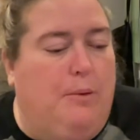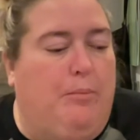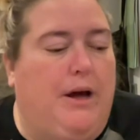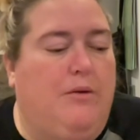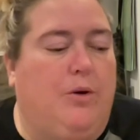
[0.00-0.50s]

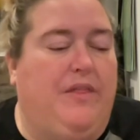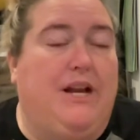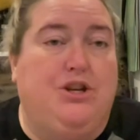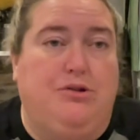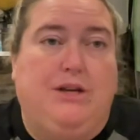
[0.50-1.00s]
But what they
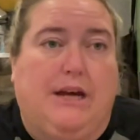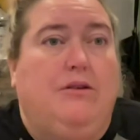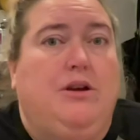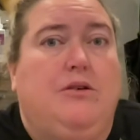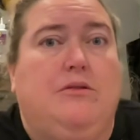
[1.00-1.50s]
do tell
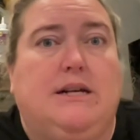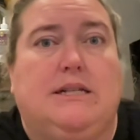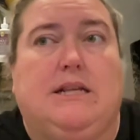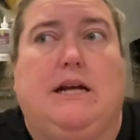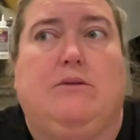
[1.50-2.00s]
you is
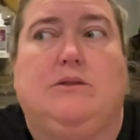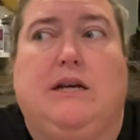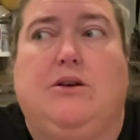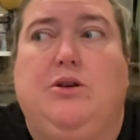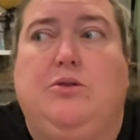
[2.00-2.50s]
they will
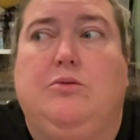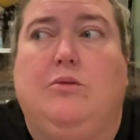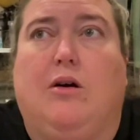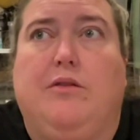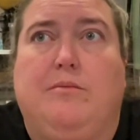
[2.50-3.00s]
tell you
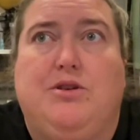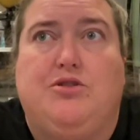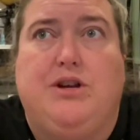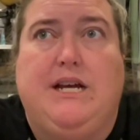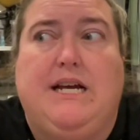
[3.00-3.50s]
on the
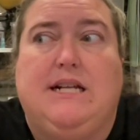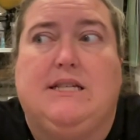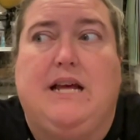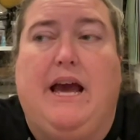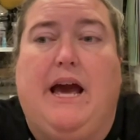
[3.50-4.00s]
mystery kits
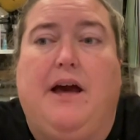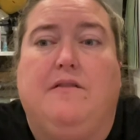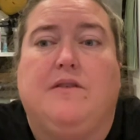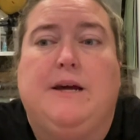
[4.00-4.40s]
they have,